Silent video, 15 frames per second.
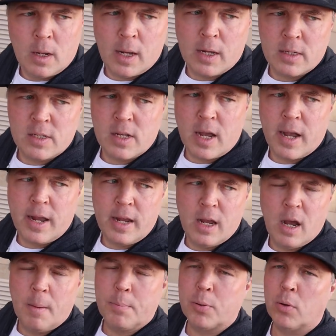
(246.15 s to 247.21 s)
As I
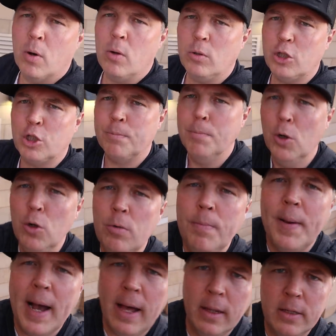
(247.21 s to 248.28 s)
approach Moon
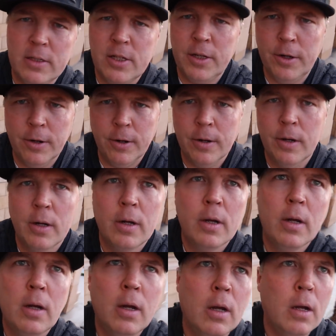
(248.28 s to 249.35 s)
Palace here,
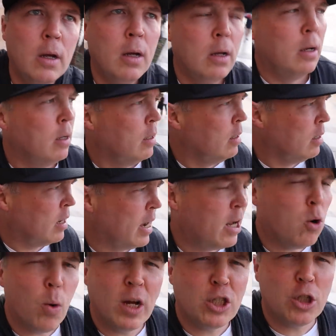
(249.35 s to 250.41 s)
I
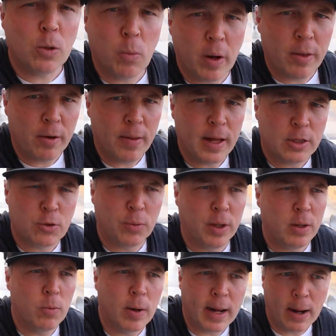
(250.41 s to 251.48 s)
question whether that's
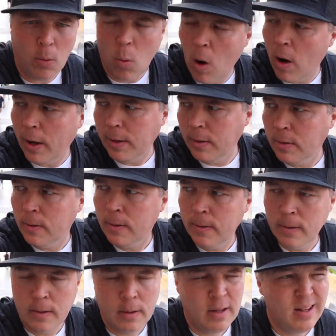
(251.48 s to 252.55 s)
really what I want.
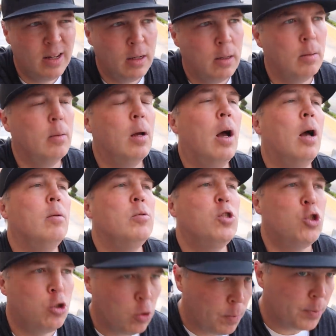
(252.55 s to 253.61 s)

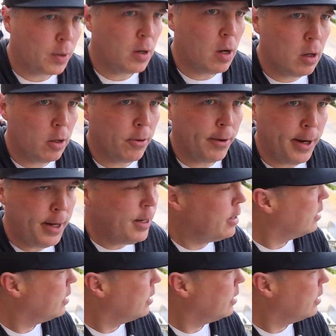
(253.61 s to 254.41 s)
Super hungry,